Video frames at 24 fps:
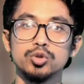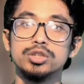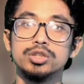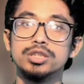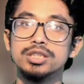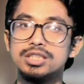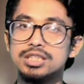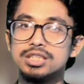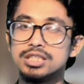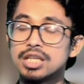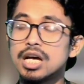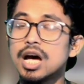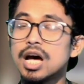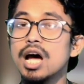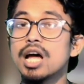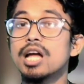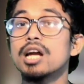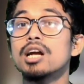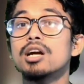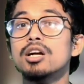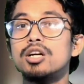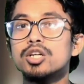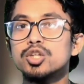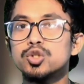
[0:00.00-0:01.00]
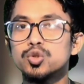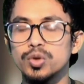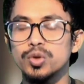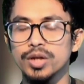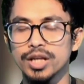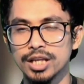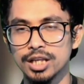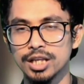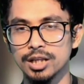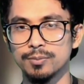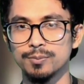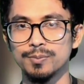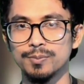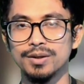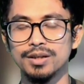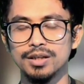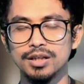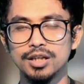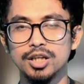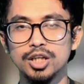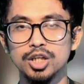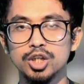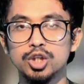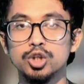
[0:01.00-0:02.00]
desire to help,
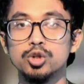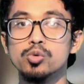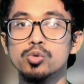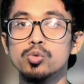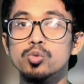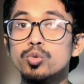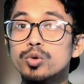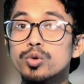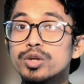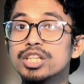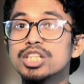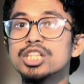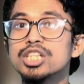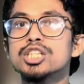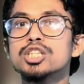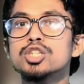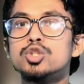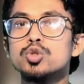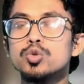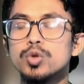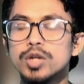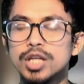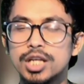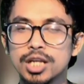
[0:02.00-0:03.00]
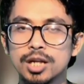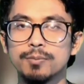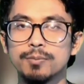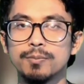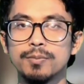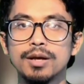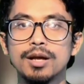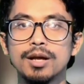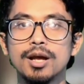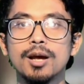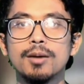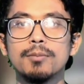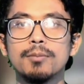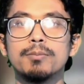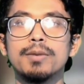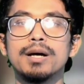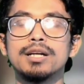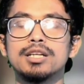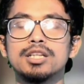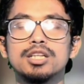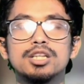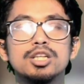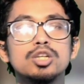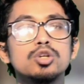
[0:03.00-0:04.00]
you wish to help,
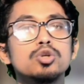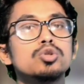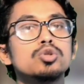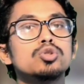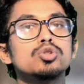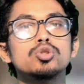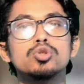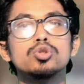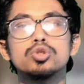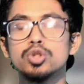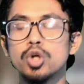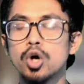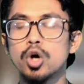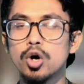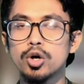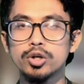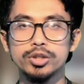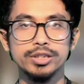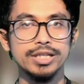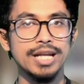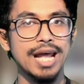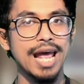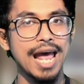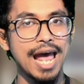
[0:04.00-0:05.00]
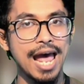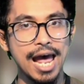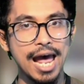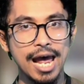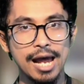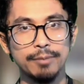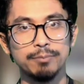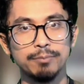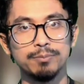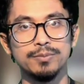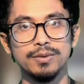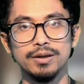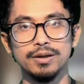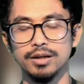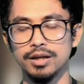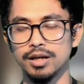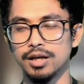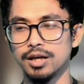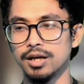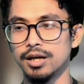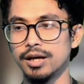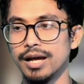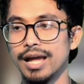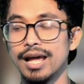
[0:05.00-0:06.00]
but you do not have
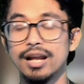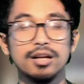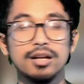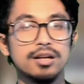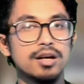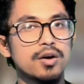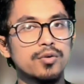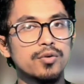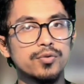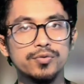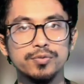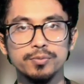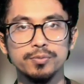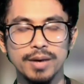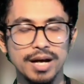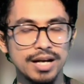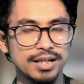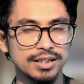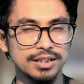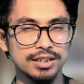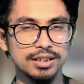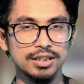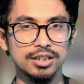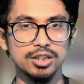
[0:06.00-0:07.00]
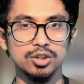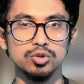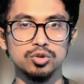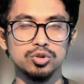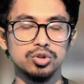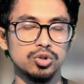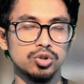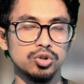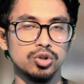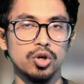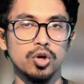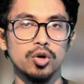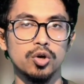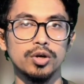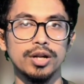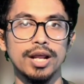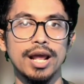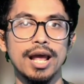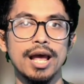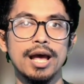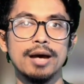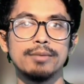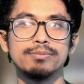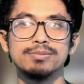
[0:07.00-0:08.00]
enough money, you do not
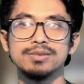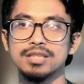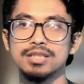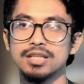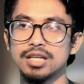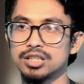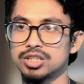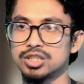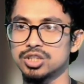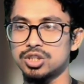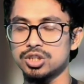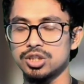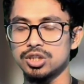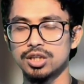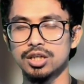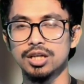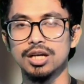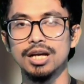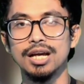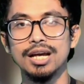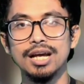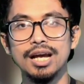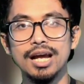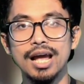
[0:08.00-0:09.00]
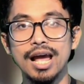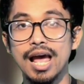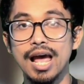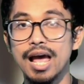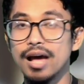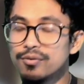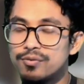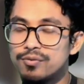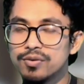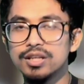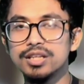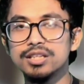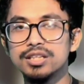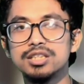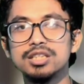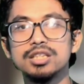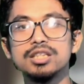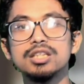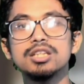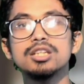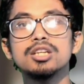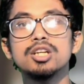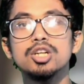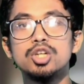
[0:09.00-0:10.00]
have such an
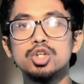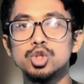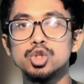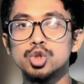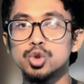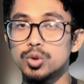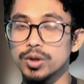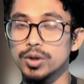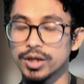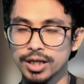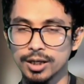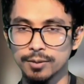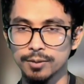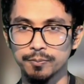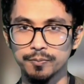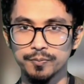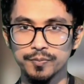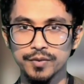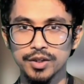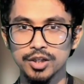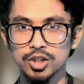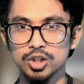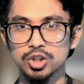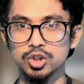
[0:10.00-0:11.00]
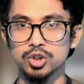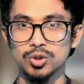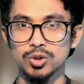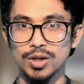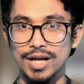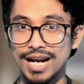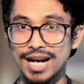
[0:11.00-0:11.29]
ability to help. So